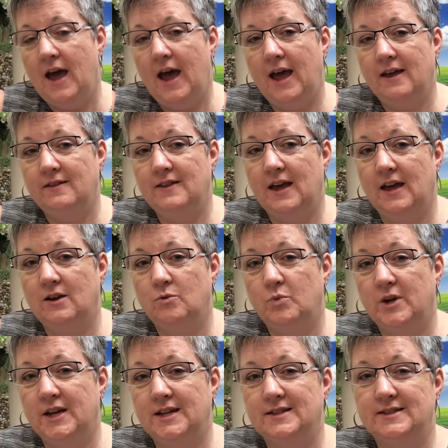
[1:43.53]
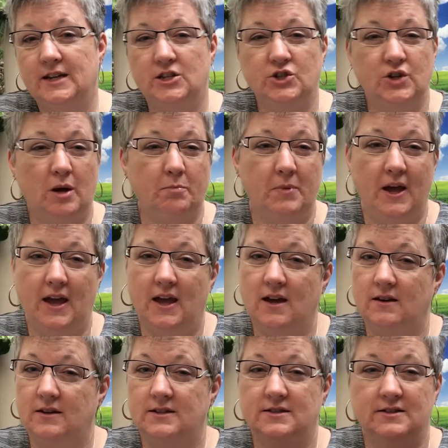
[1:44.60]
and then we can set you up,
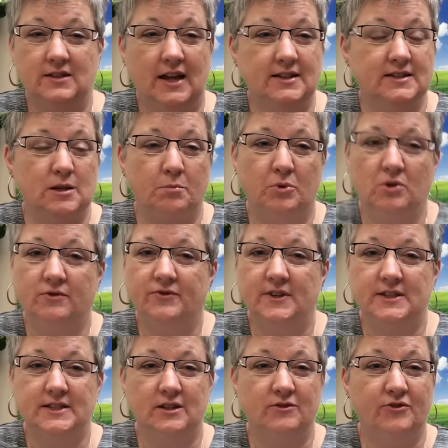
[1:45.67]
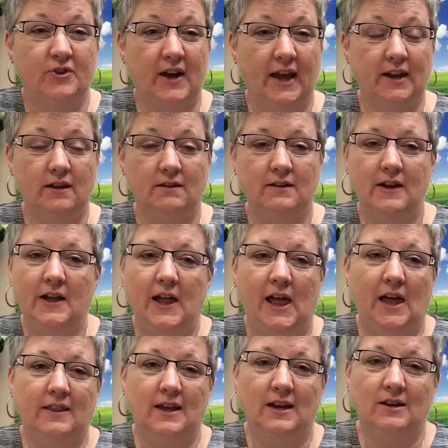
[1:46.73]
and it's that simple. Fix it and forget it,
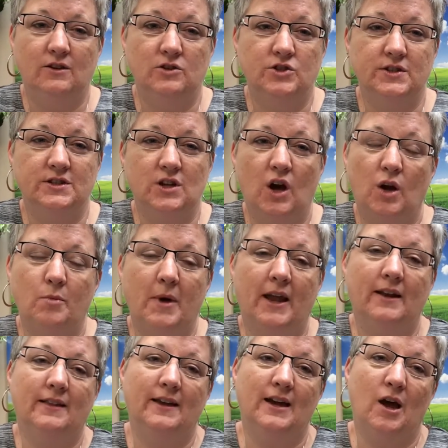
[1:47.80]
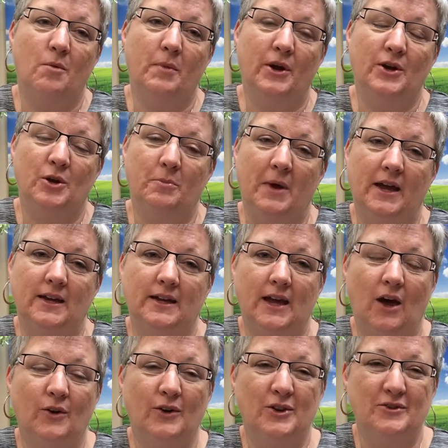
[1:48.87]
and then it'll just automatically come out of your bank
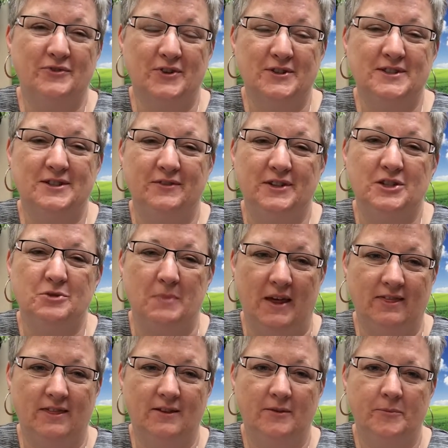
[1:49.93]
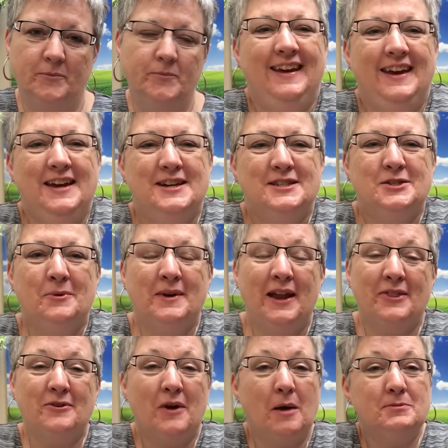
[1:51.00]
account on the 1st of each month. So
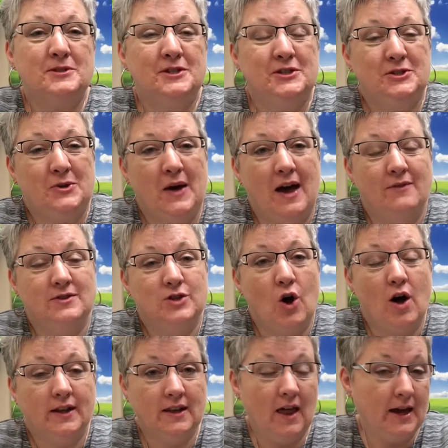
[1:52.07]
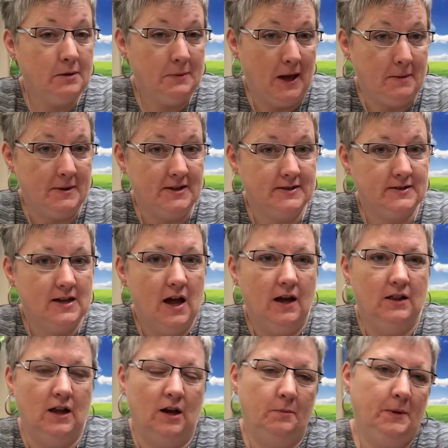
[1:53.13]
another option that you have is online payments.
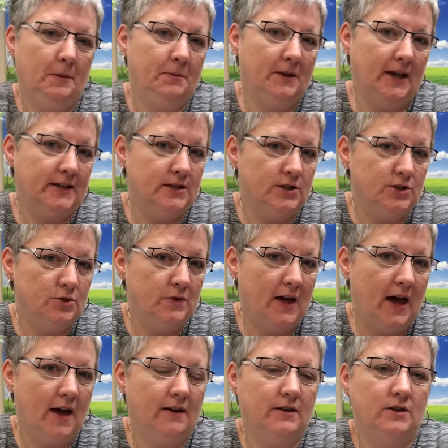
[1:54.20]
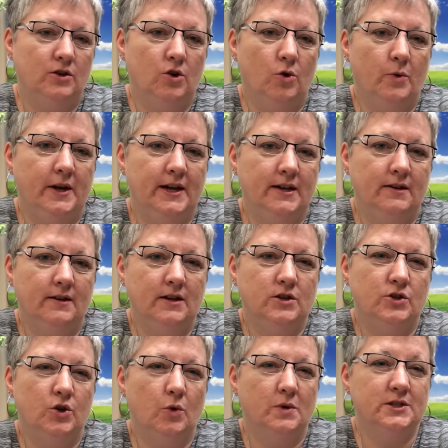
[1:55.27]
A lot of people like to do that. You go in and
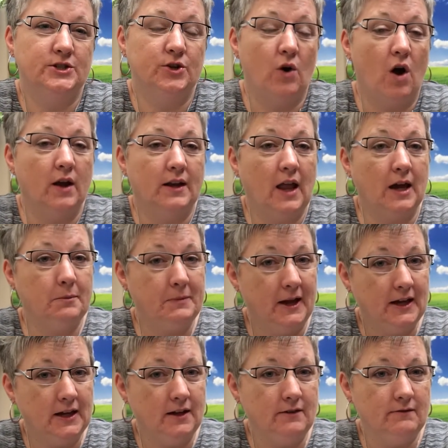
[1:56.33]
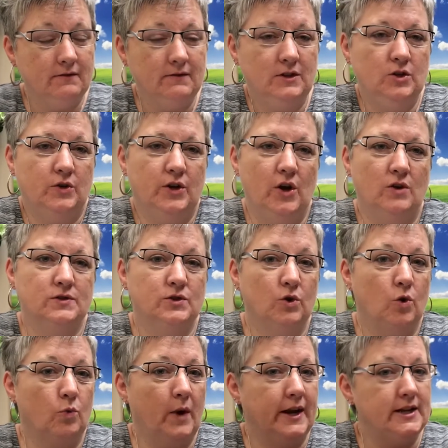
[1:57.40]
you go into your online banking. You can also
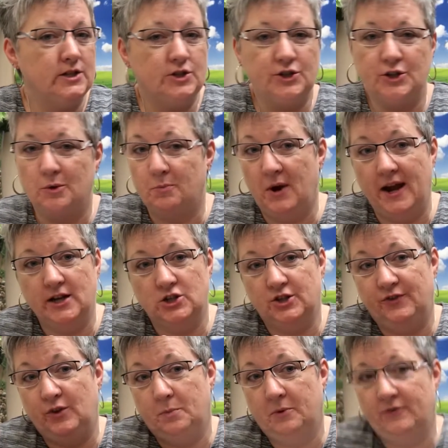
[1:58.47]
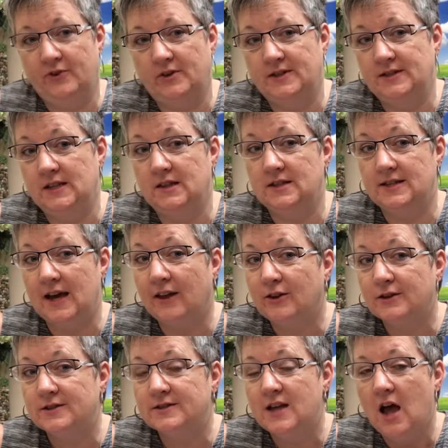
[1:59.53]
go right into your branch if you prefer to see the
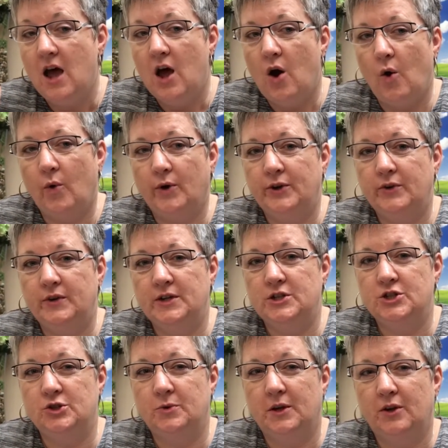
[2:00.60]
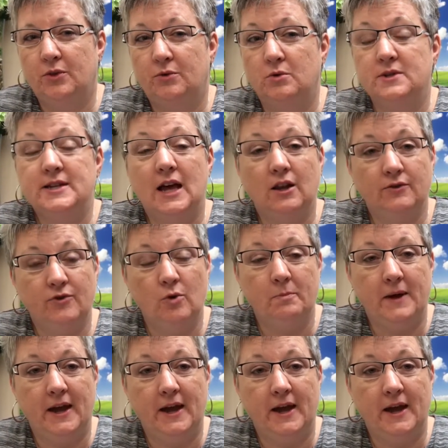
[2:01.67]
tellers, or you can do it through telephone